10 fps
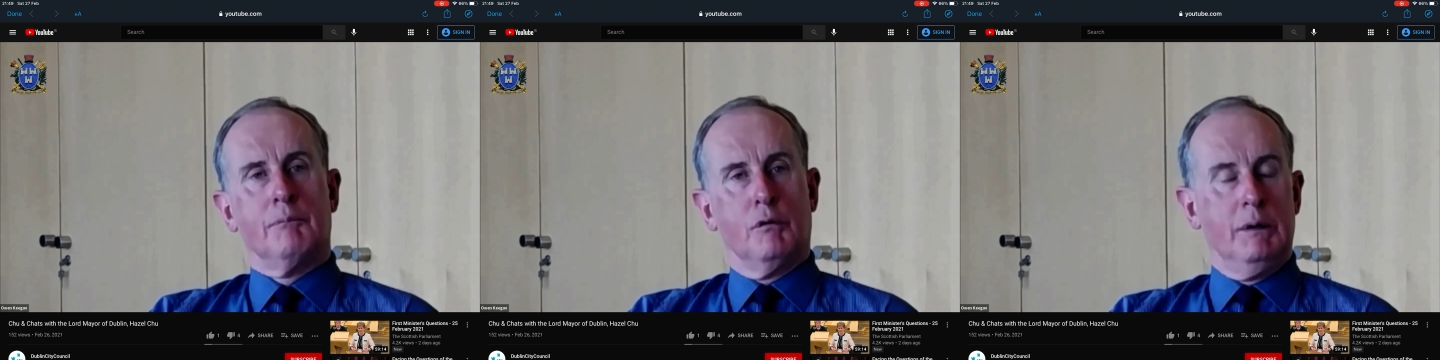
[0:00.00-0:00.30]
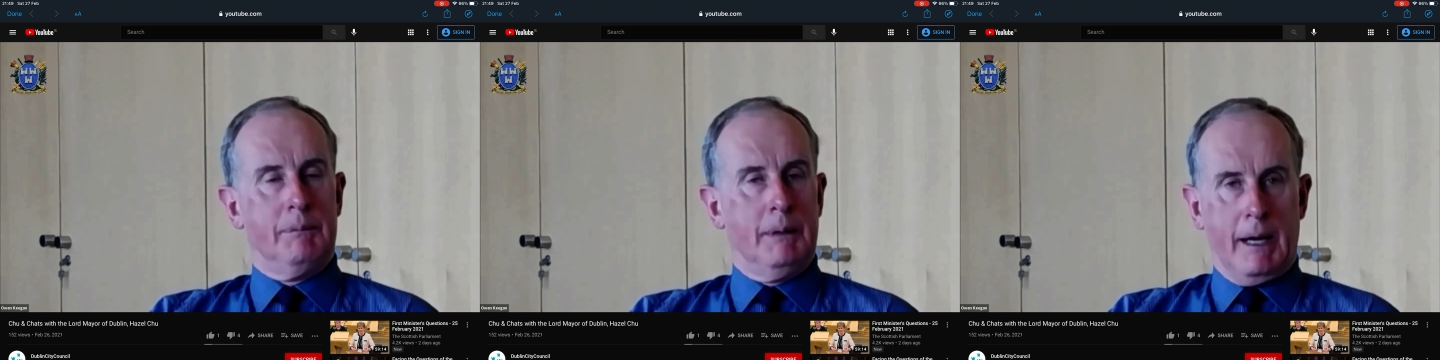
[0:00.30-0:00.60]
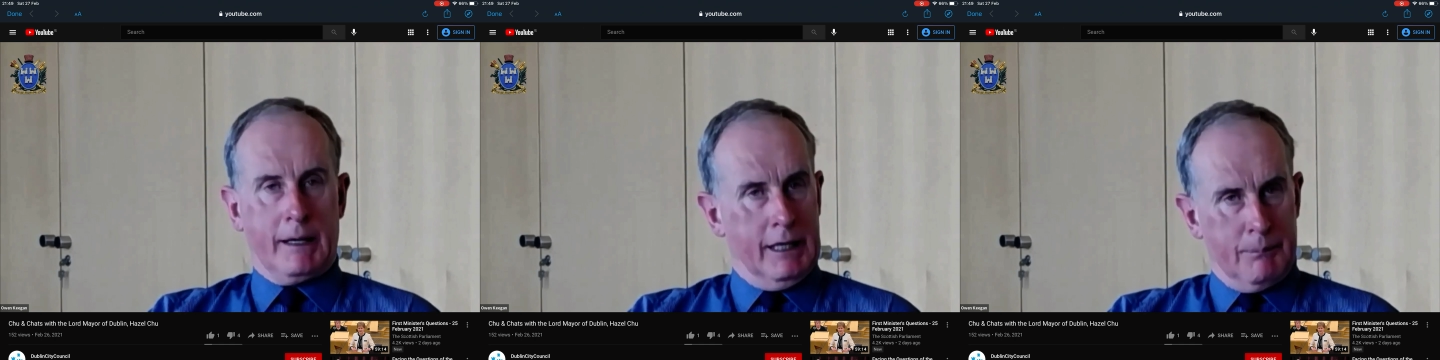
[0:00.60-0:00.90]
but we'll be
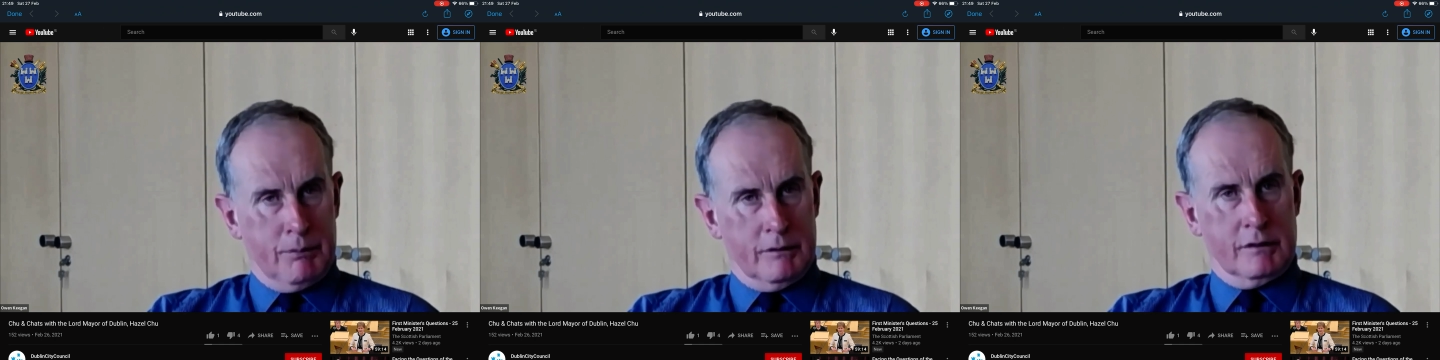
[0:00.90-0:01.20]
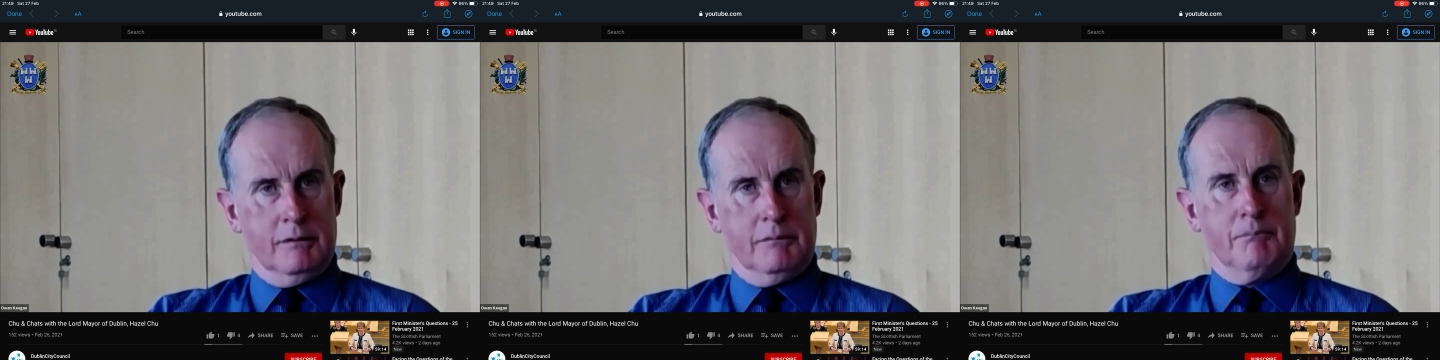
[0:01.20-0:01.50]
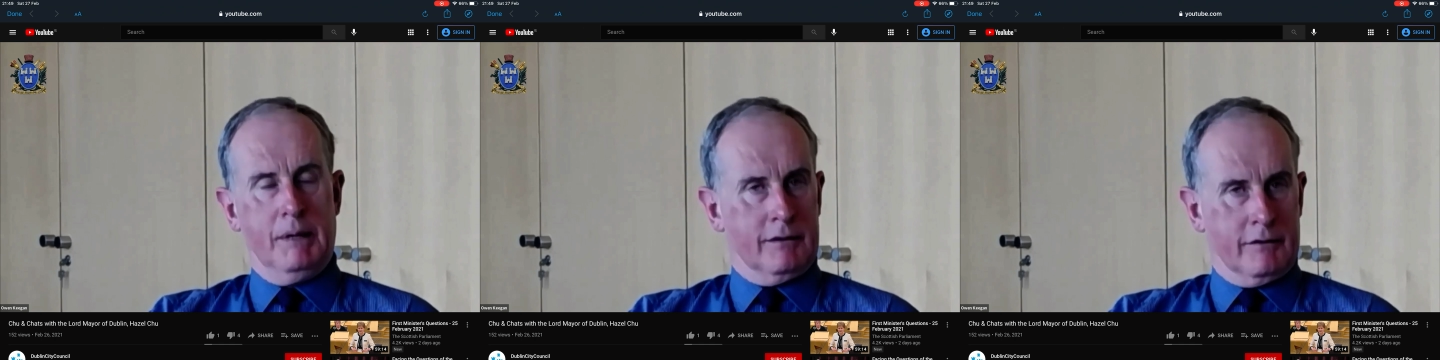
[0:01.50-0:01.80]
back in April to
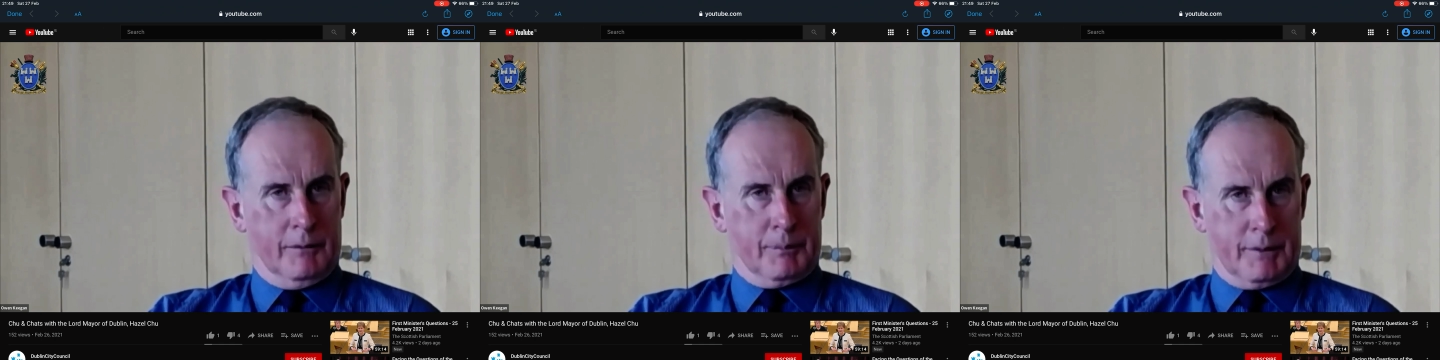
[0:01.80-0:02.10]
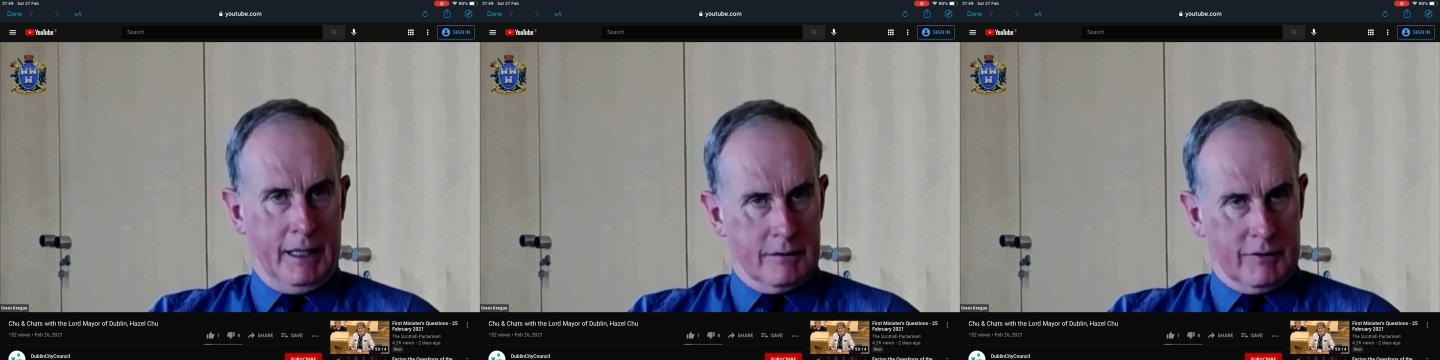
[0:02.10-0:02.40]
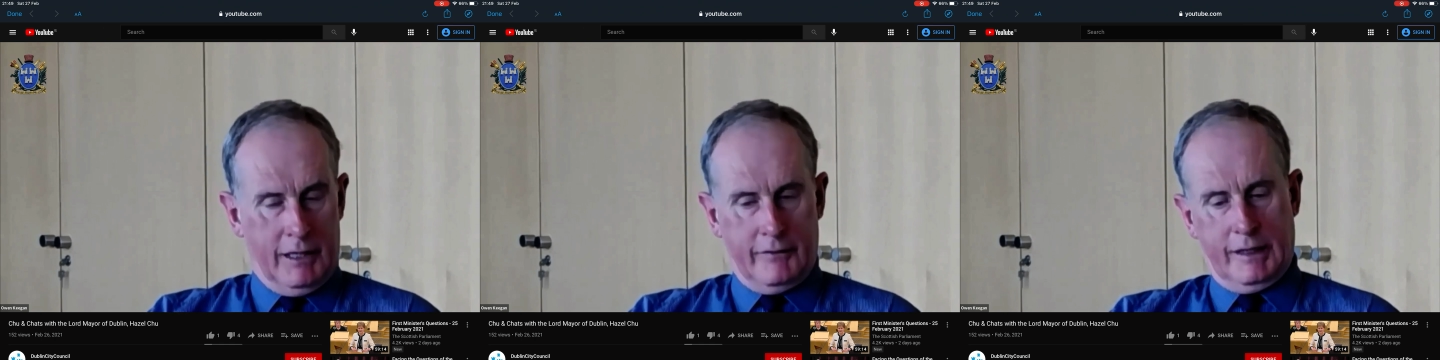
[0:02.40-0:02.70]
make the
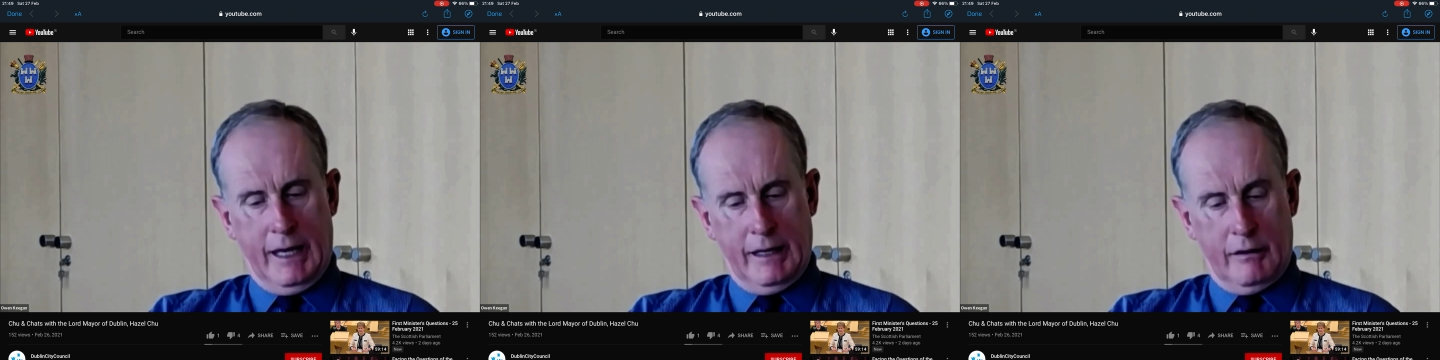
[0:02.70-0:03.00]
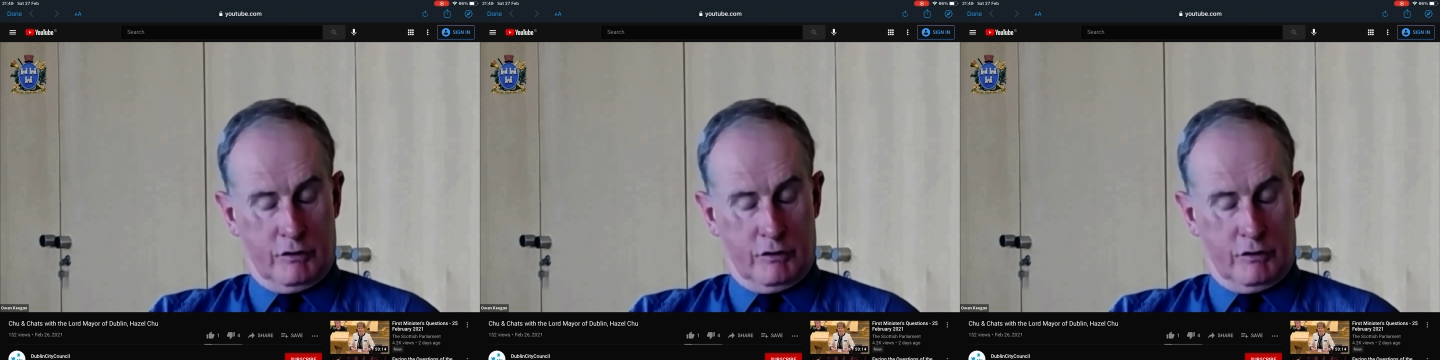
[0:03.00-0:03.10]
substantive case again.